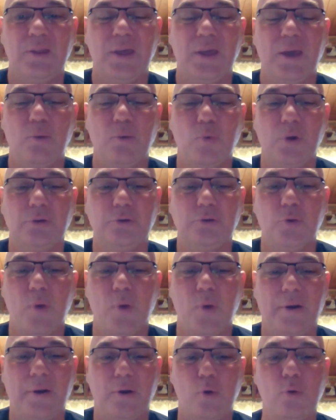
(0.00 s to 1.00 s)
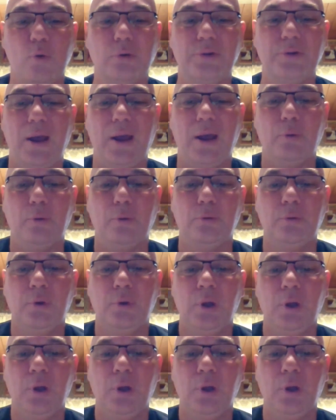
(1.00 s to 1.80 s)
Then we'll do our cool down,